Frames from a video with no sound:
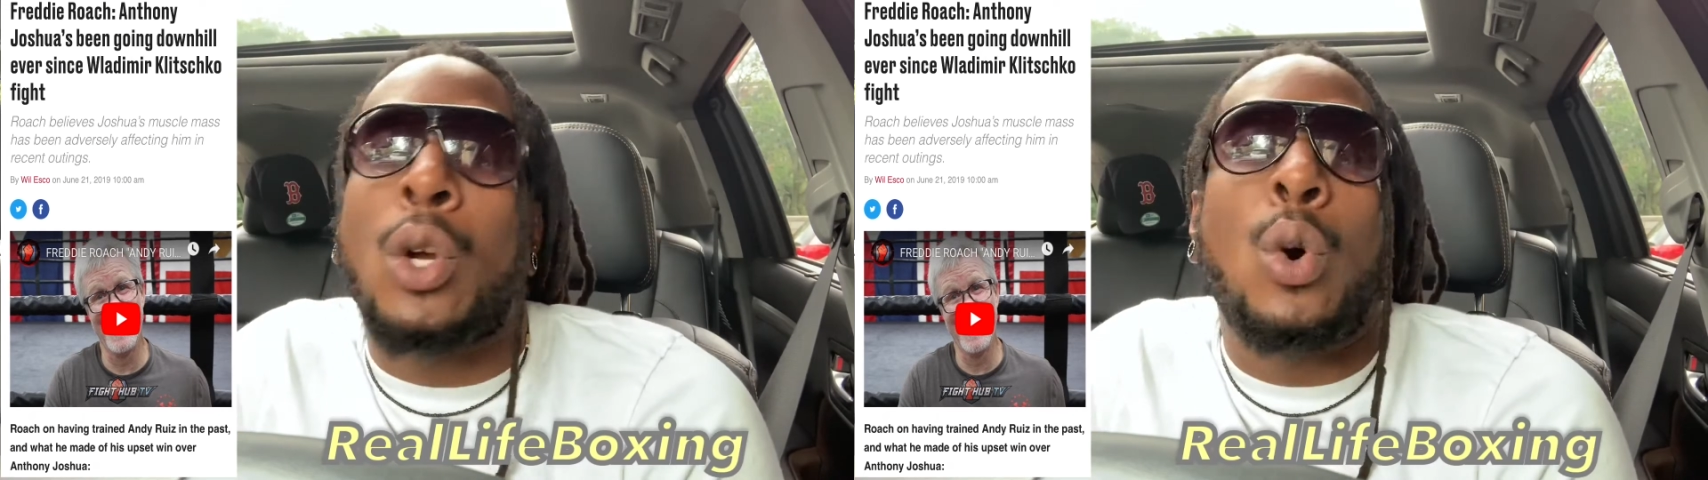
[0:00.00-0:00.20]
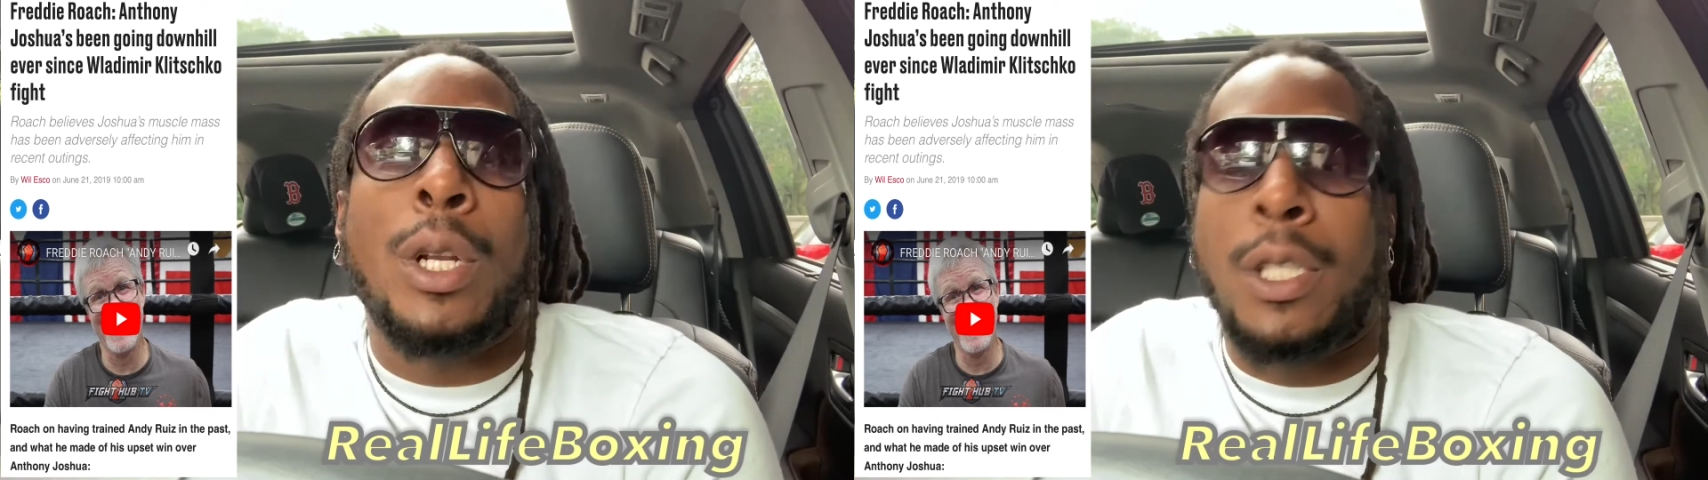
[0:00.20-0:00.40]

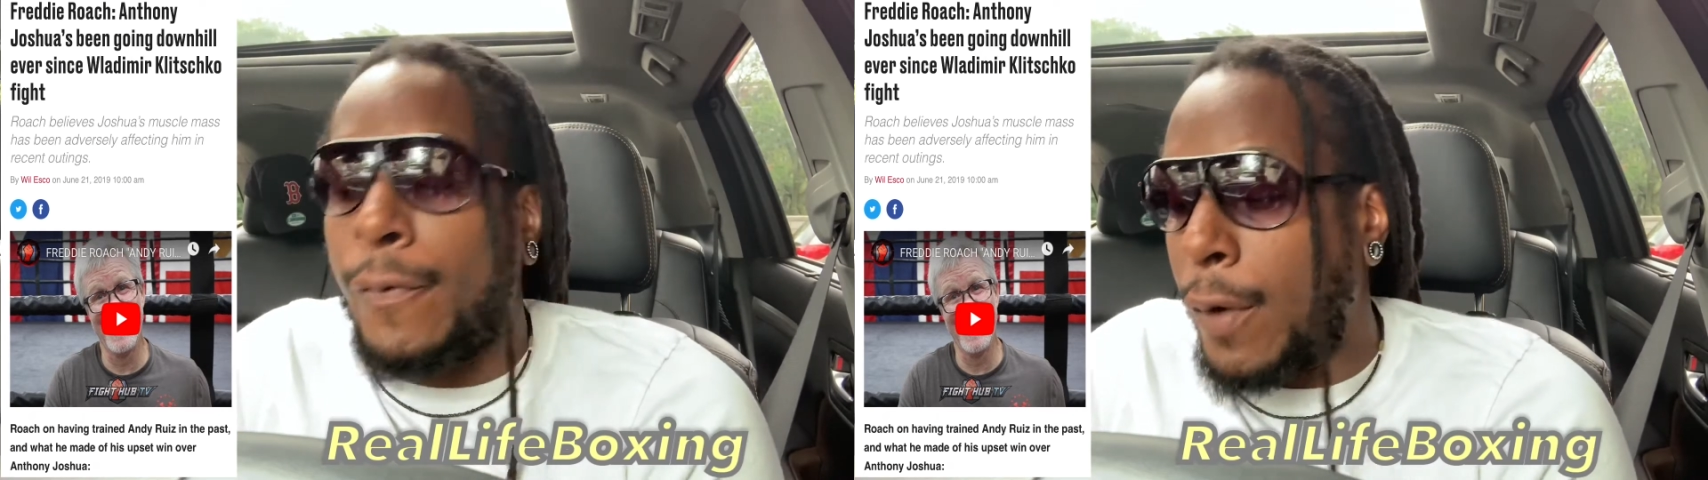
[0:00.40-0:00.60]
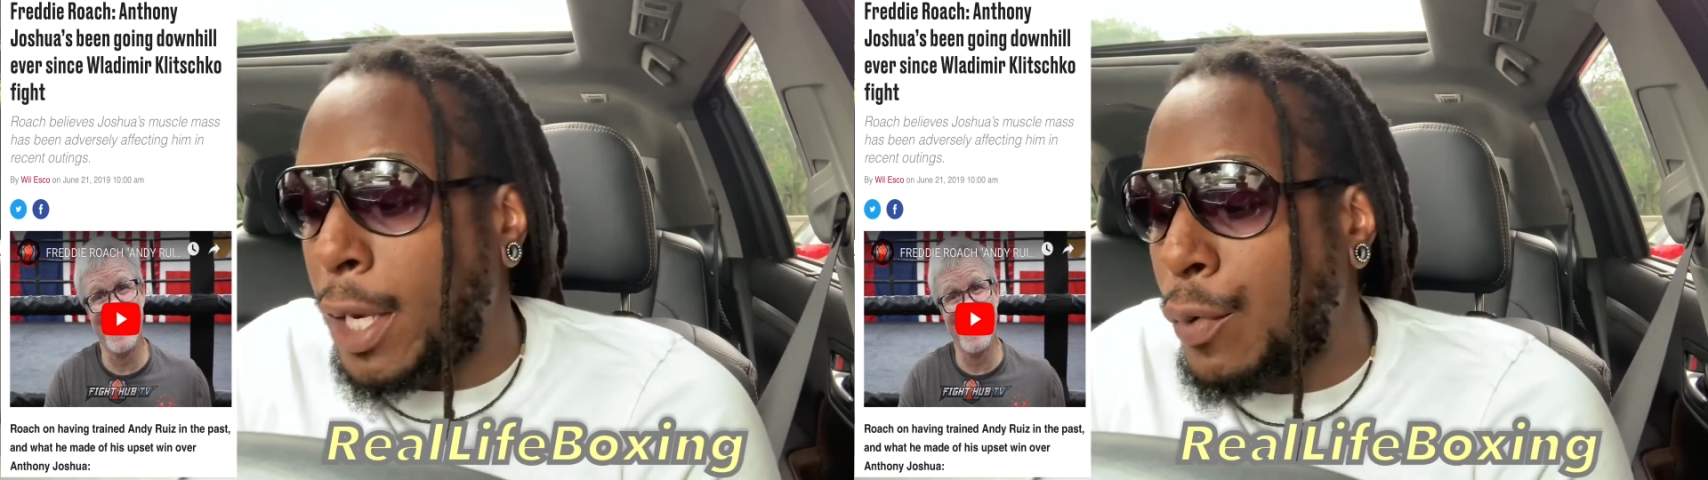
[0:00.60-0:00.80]
according to
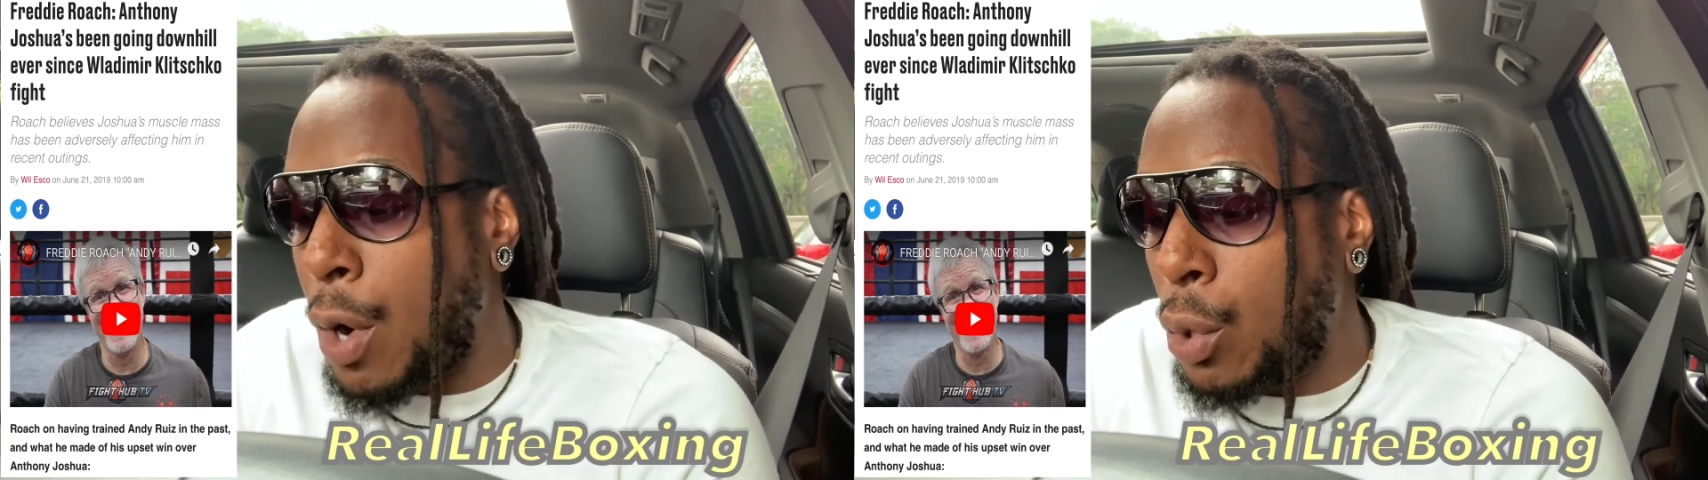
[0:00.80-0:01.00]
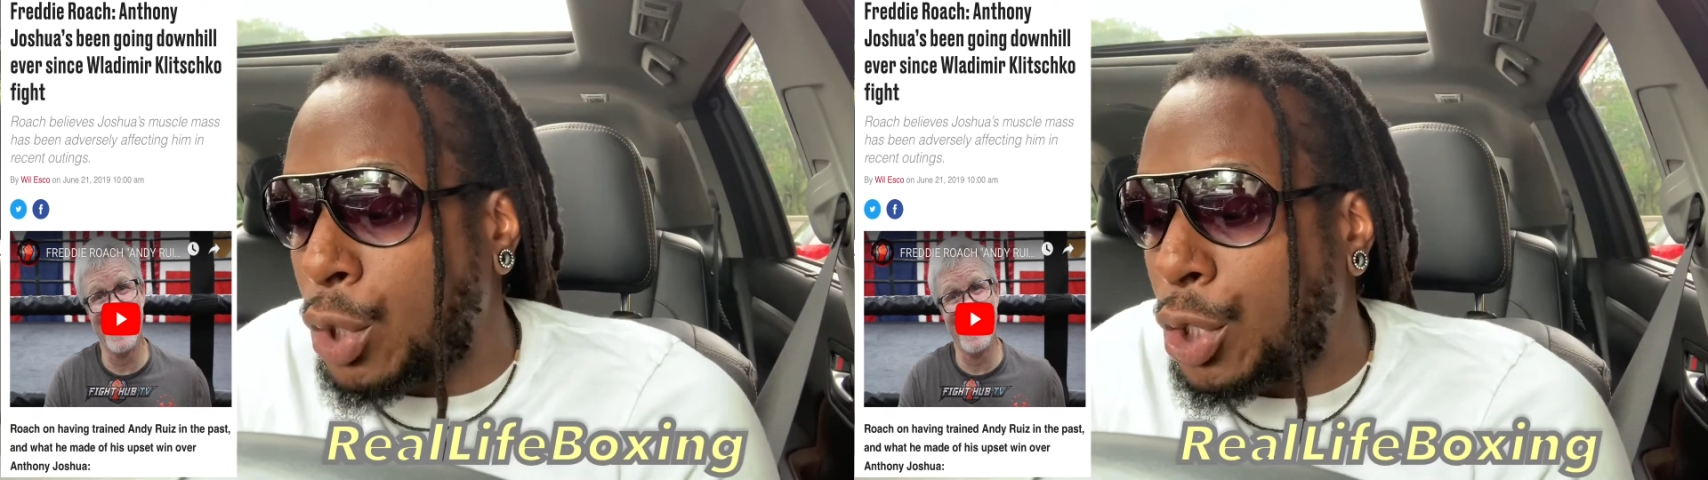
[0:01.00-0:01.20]
Freddie
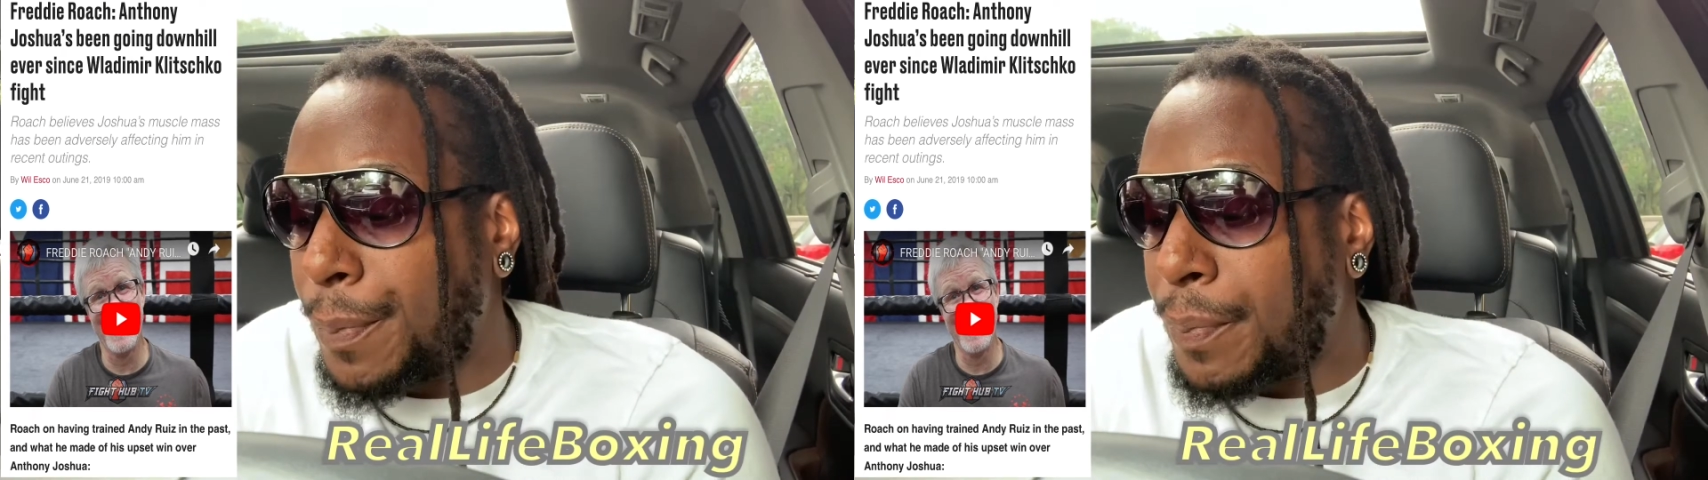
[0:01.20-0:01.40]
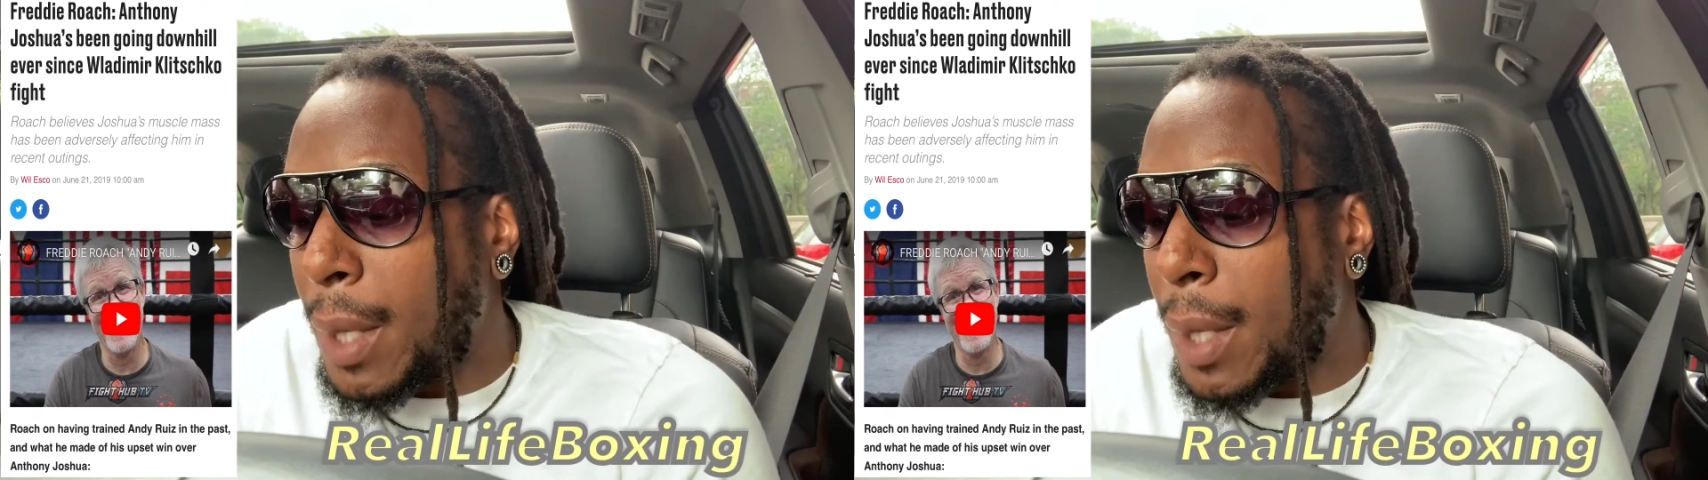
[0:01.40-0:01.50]
Roach.